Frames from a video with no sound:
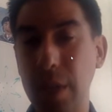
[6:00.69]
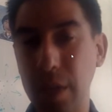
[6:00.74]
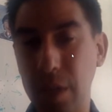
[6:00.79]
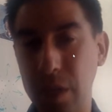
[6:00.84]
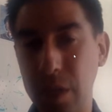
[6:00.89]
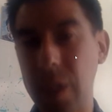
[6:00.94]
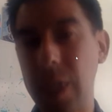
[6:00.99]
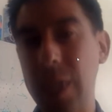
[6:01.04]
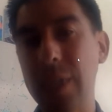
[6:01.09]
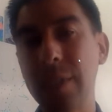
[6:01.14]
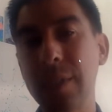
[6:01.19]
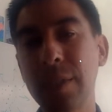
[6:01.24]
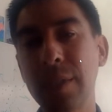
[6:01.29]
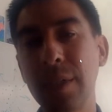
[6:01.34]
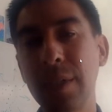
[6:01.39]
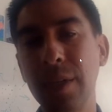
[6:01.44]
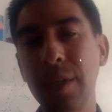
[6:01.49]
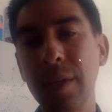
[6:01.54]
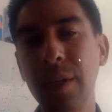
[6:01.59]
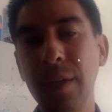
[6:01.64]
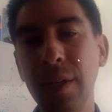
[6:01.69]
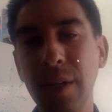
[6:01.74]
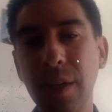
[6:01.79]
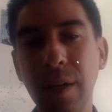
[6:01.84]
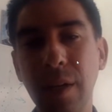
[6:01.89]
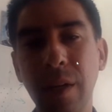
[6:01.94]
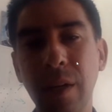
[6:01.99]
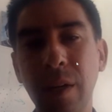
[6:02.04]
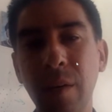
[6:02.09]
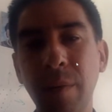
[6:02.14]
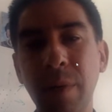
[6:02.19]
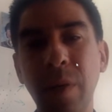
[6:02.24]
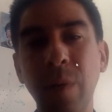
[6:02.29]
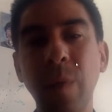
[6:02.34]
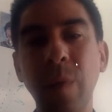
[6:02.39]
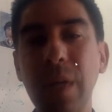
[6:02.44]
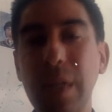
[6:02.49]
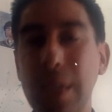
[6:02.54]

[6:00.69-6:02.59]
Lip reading: integrase. And what